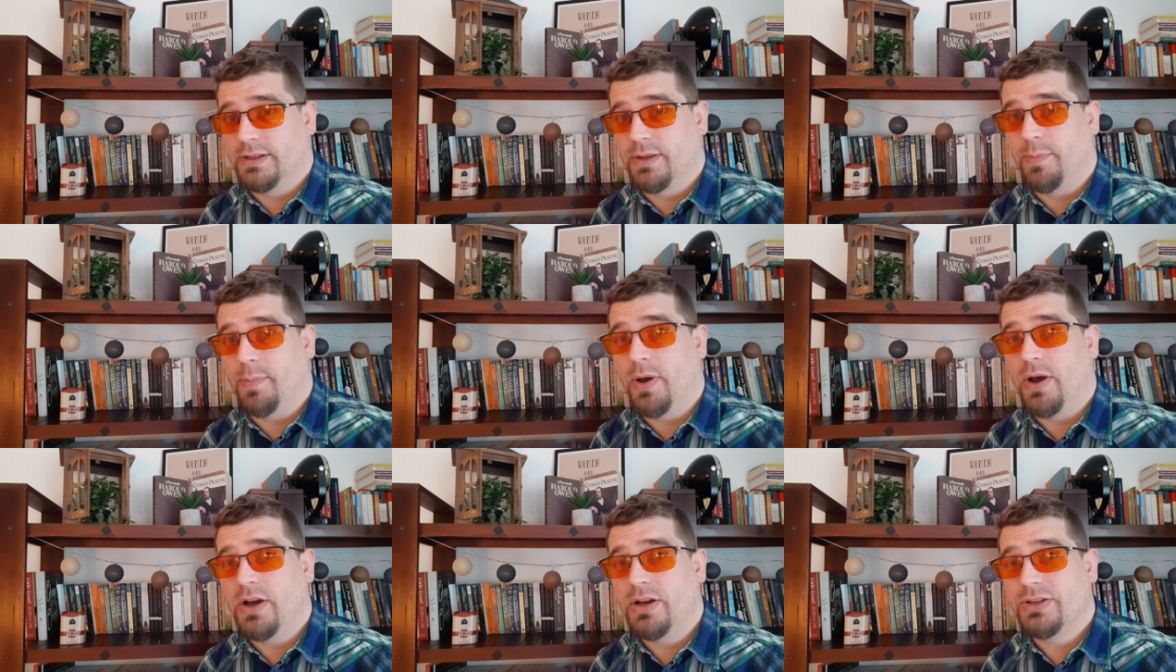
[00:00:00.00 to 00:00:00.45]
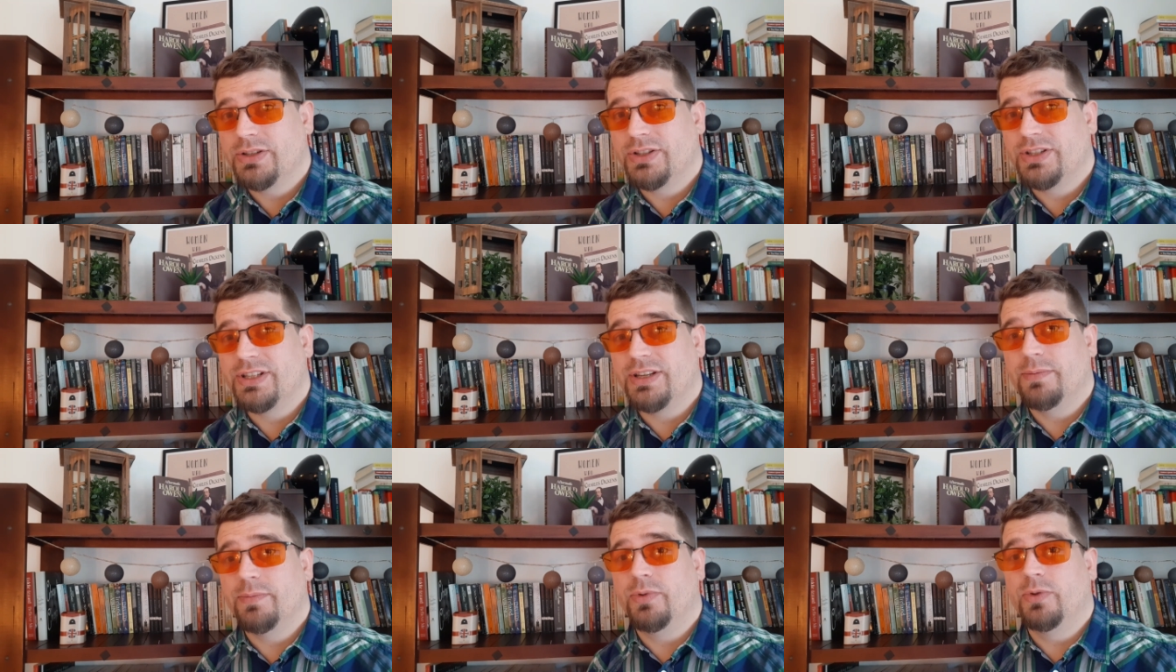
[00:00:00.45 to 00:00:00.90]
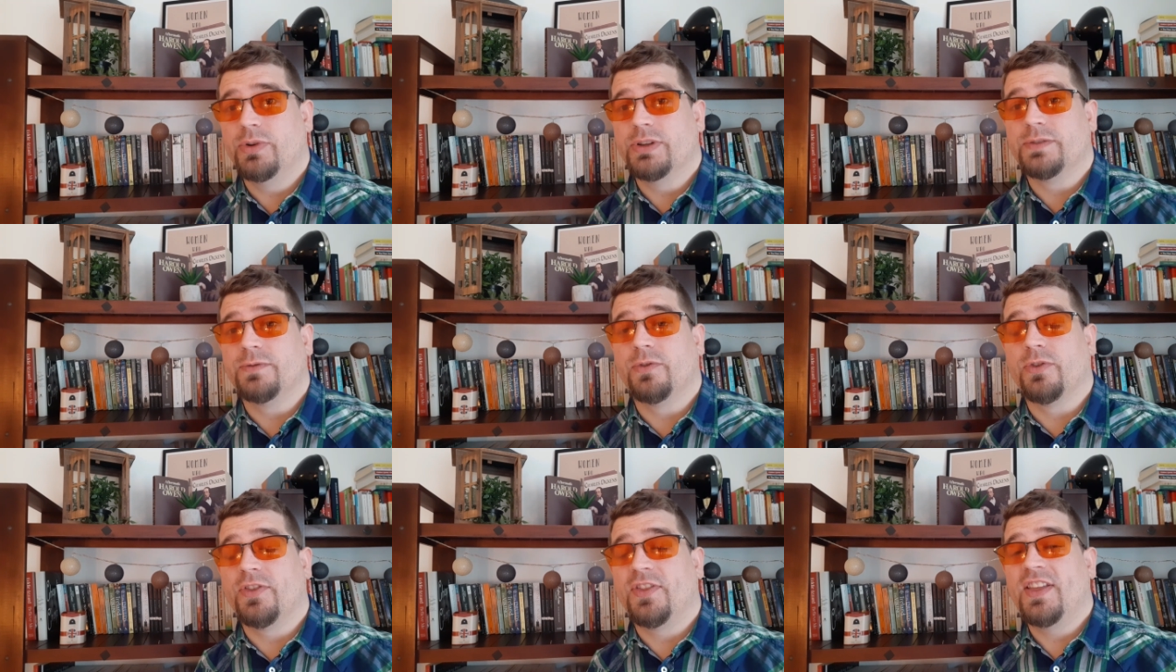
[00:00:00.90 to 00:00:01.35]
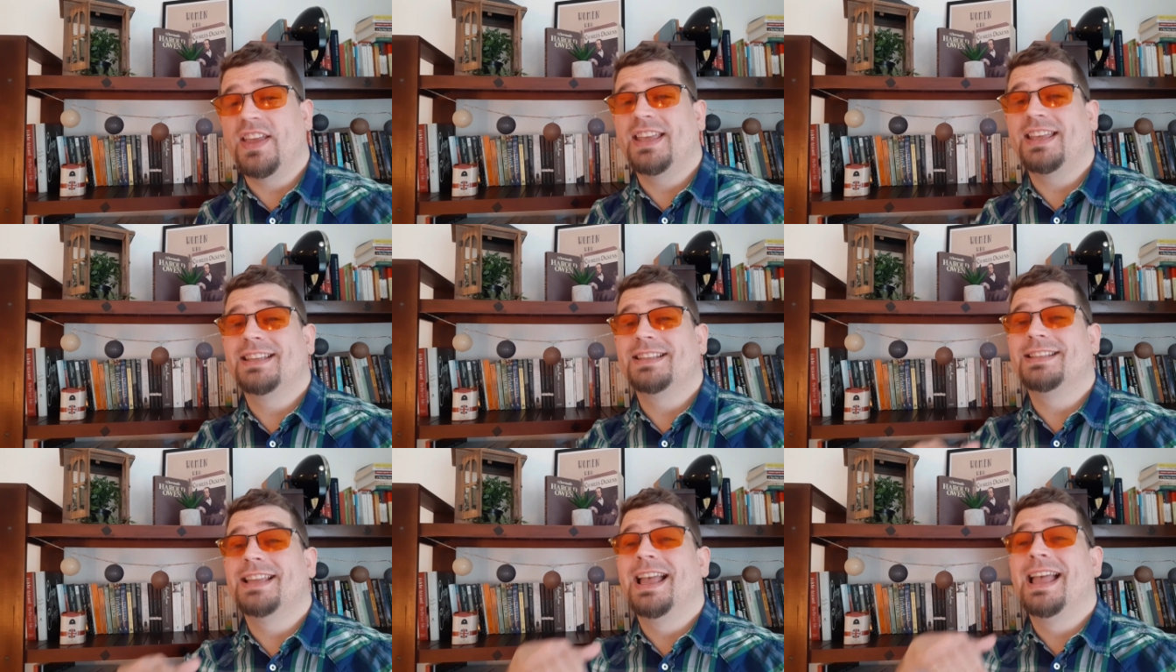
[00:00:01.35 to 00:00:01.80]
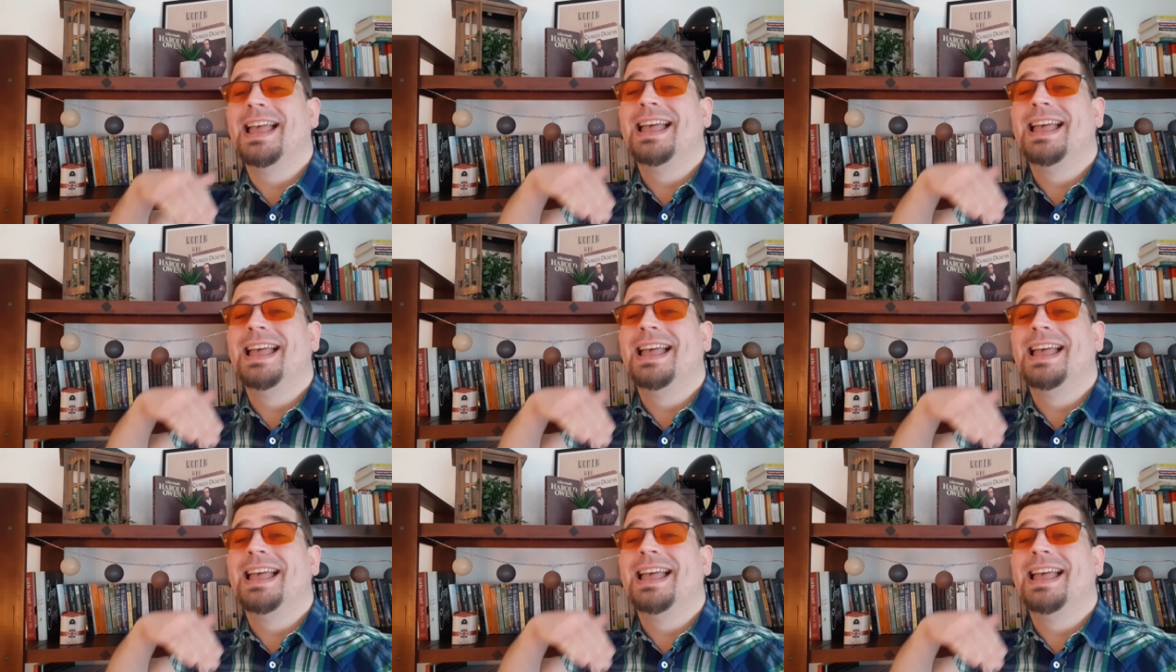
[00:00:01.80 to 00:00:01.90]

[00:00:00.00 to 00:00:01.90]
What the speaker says: The past simple is for things